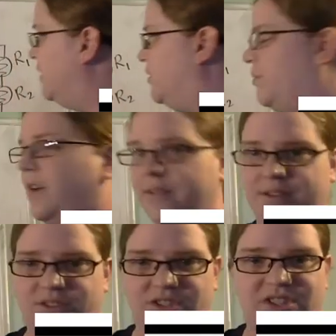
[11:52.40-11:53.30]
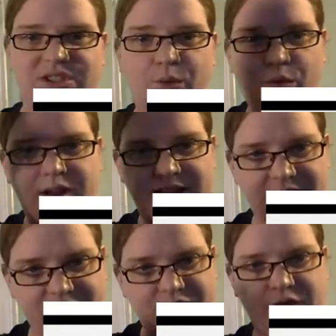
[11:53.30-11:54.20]
Well, there's just the one
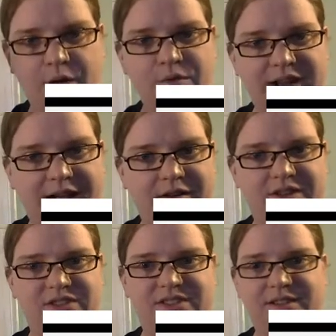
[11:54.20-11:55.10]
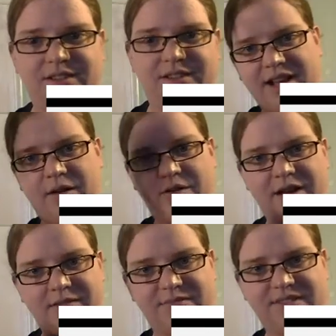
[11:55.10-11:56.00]
hill to go down. It just goes down
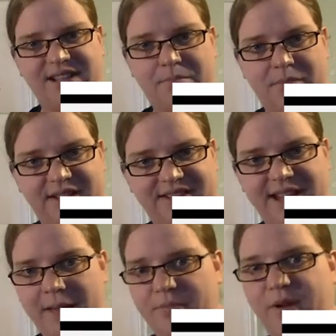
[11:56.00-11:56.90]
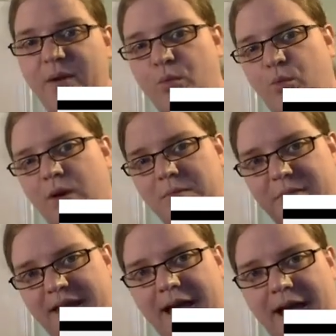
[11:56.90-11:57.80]
it step by step, right? One
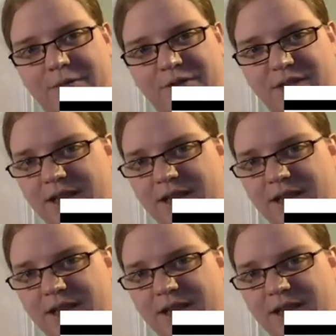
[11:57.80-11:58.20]
bit after the